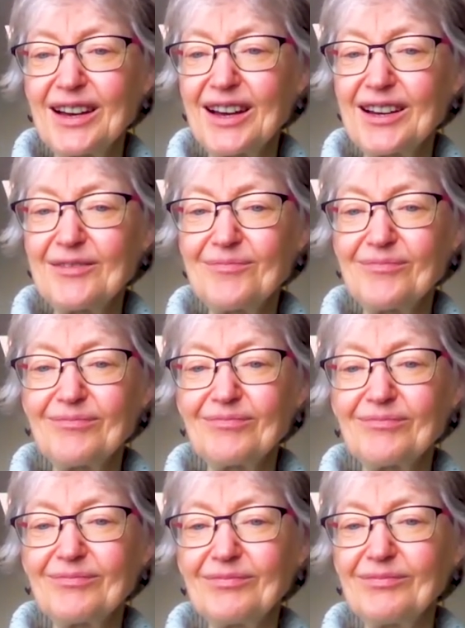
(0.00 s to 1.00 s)

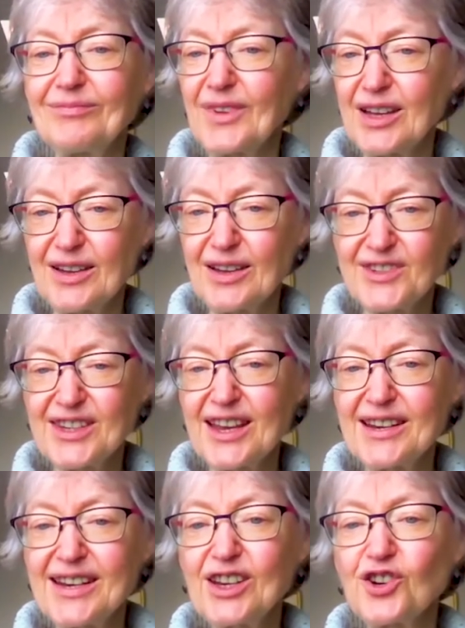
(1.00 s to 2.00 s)
I've
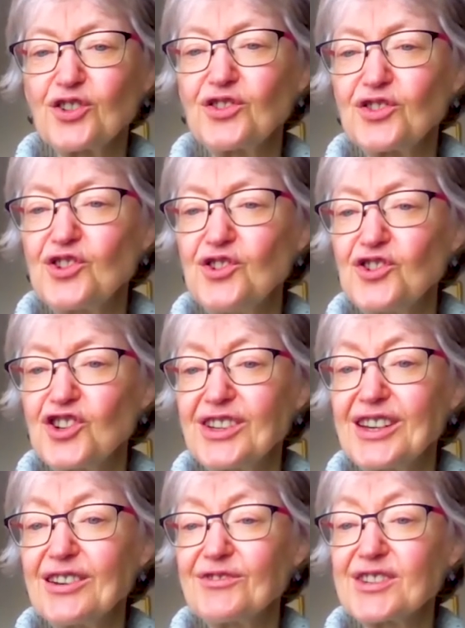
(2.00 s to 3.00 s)
said here, you
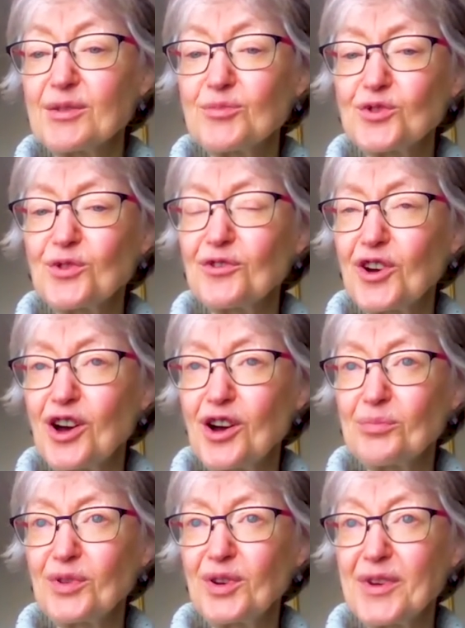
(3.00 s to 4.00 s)
should give some sort of
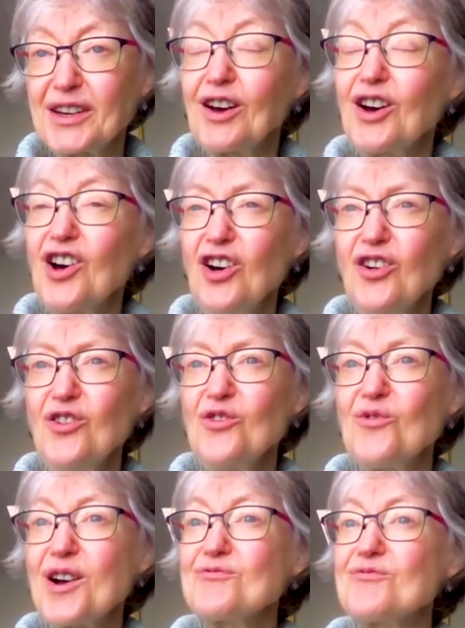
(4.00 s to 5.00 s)
compliment.
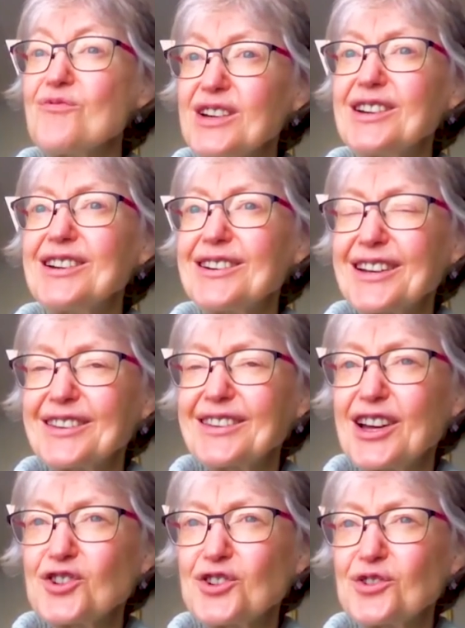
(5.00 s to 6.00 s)
Oh, I really like
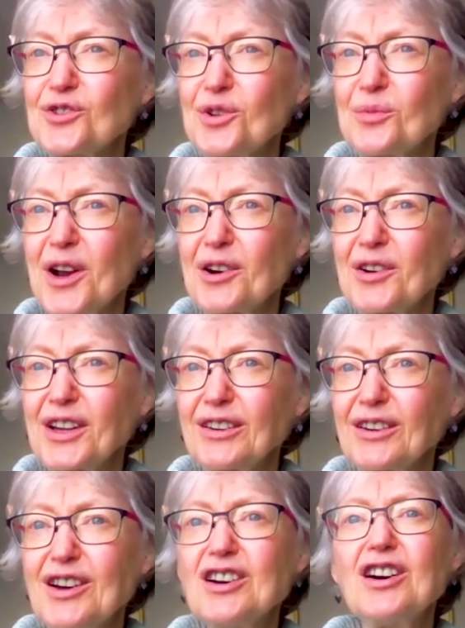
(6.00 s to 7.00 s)
that shirt you're
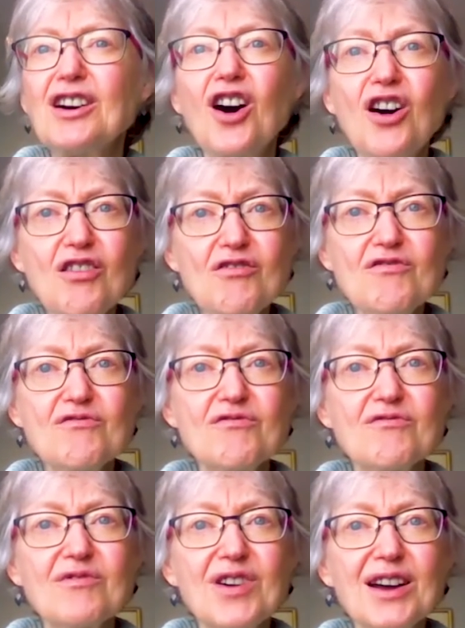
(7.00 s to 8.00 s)
wearing.
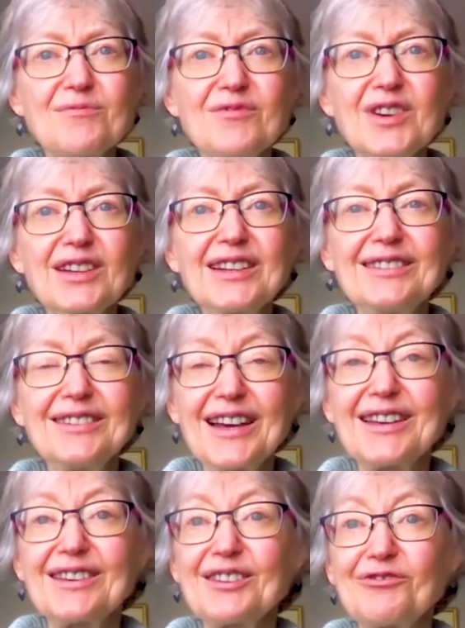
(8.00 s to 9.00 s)
Oh, I really
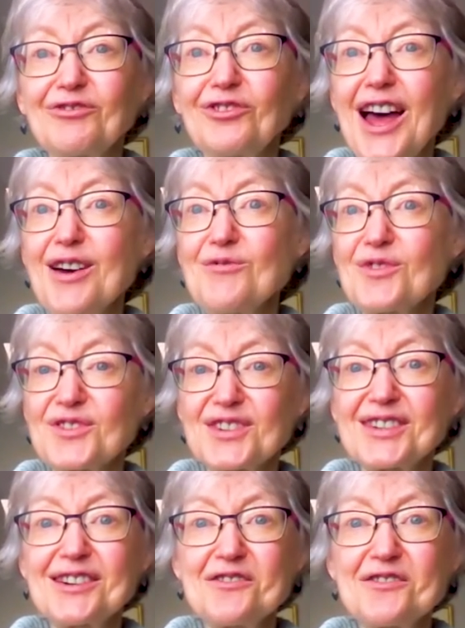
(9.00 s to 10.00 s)
like the flowers
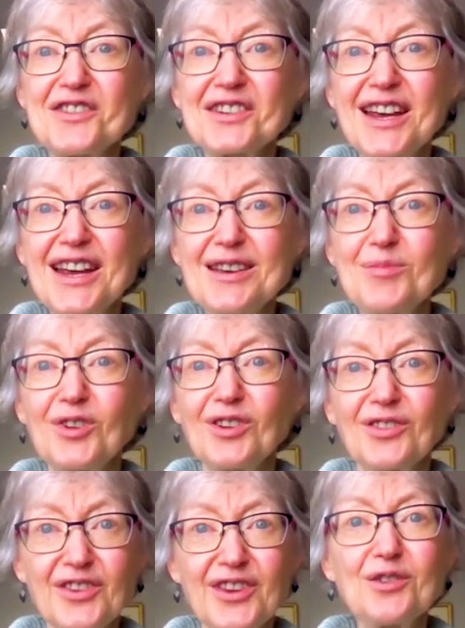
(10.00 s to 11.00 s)
sitting on the
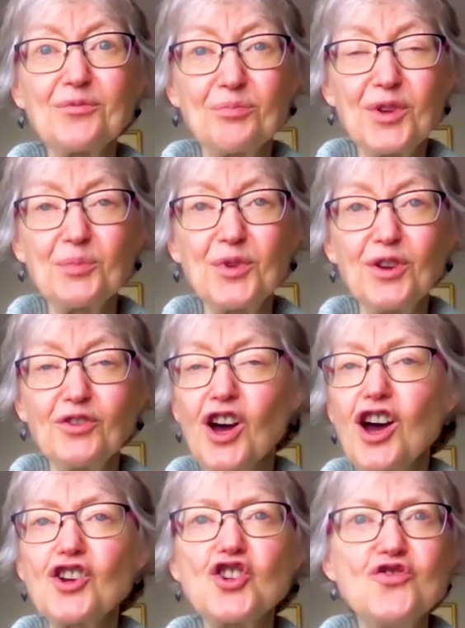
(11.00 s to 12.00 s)
table. They're
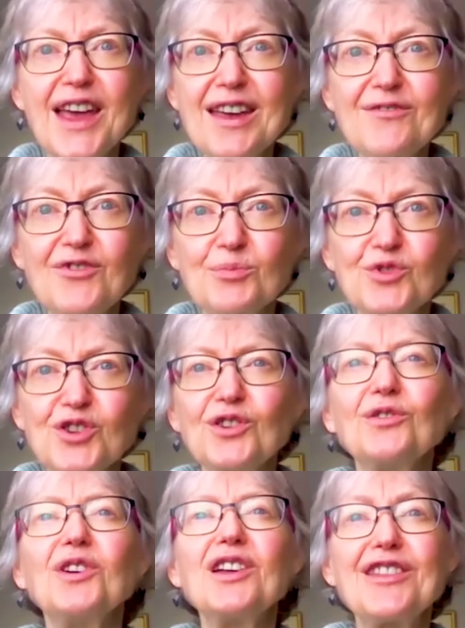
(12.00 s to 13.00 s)
not who gave them to
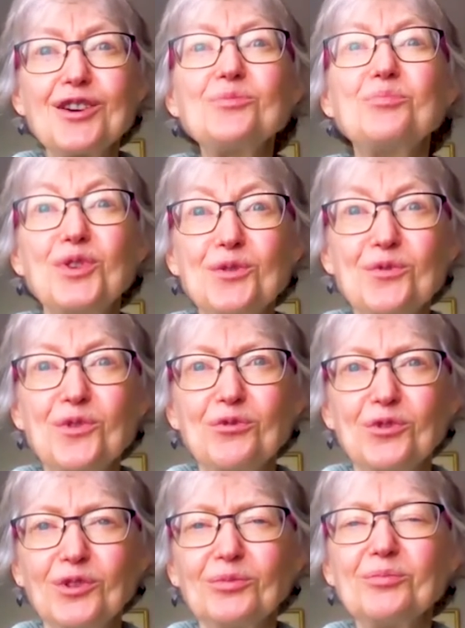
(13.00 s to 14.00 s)
you. They're
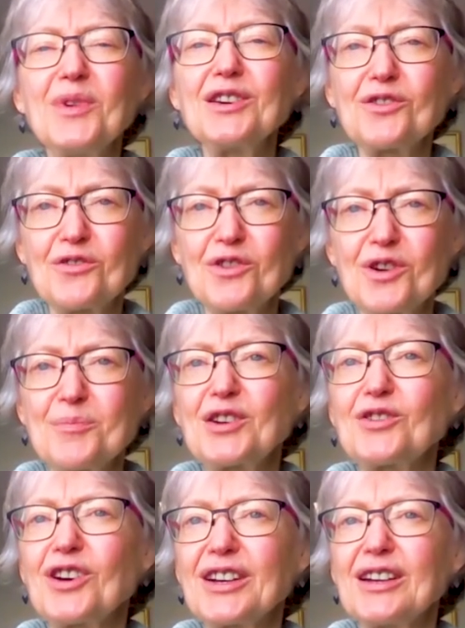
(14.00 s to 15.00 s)
beautiful. Make a
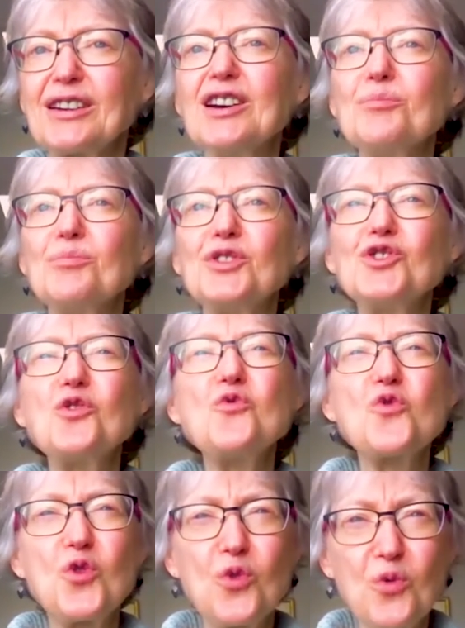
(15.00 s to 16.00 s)
comment on it, but
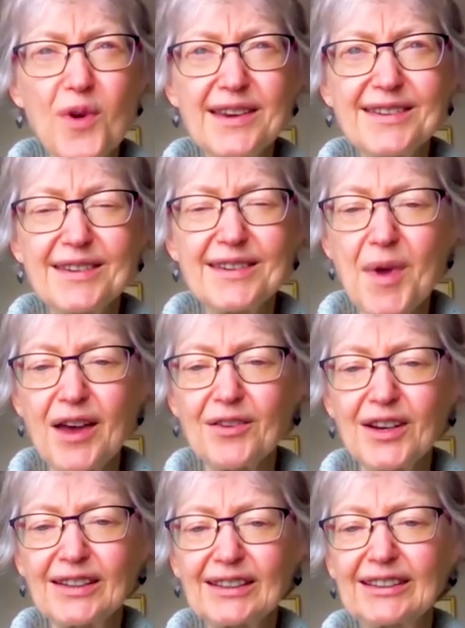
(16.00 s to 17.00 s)
don't quiz
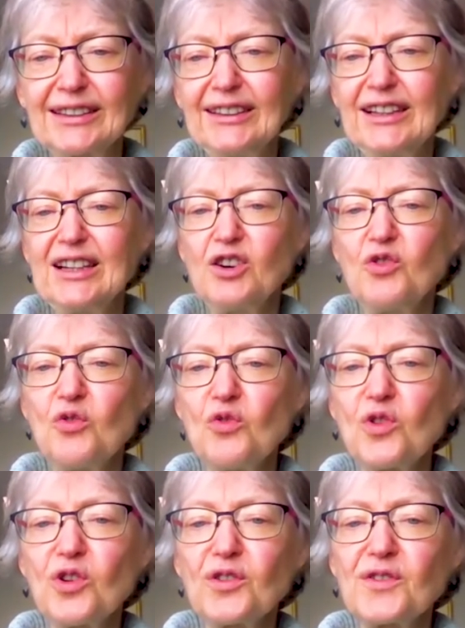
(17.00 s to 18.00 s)
about it.
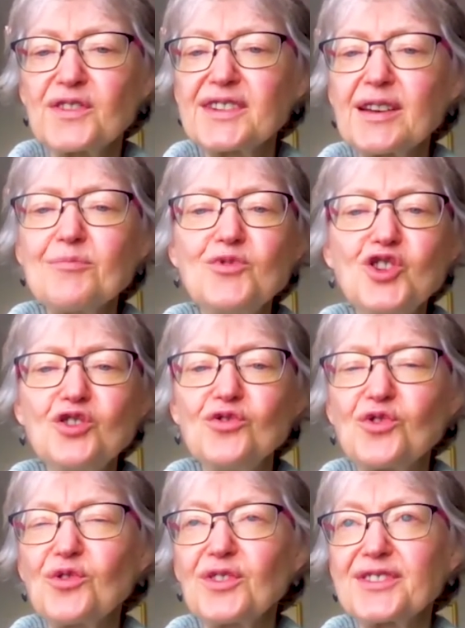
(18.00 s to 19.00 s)
Or some
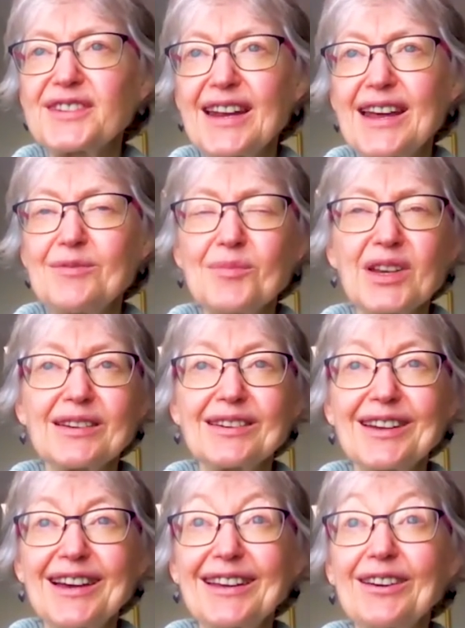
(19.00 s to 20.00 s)
neutral
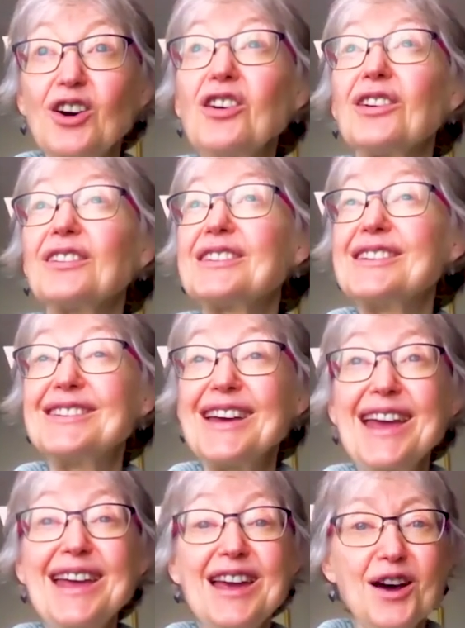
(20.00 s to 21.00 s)
statement like, oh,
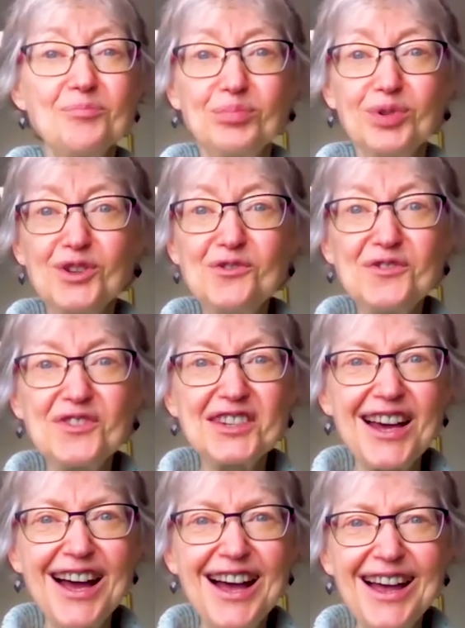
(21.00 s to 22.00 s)
today, blue
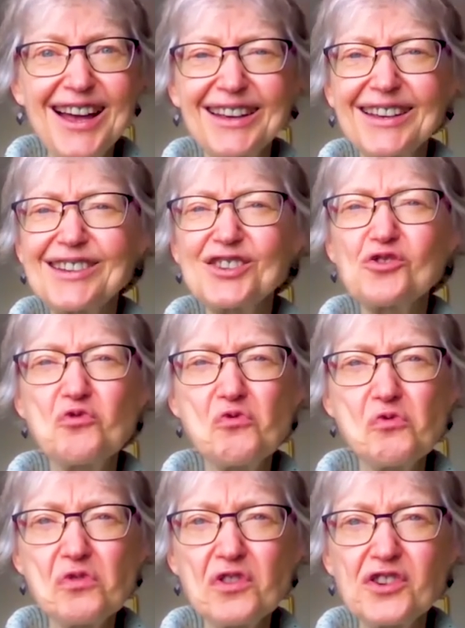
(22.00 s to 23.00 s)
sky. It's
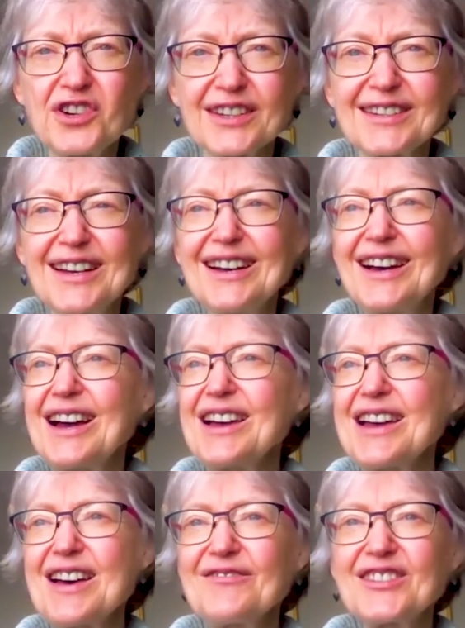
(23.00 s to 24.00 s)
gorgeous.
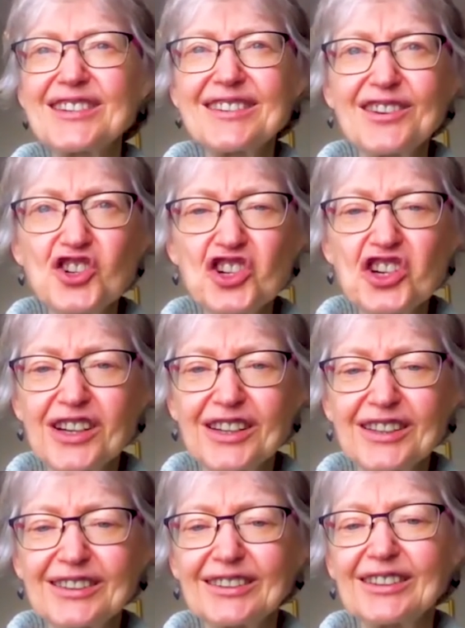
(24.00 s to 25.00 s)
I have
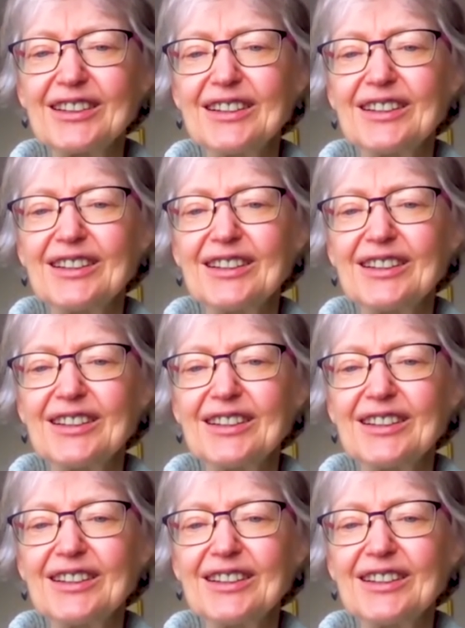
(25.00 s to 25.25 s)
sunshine.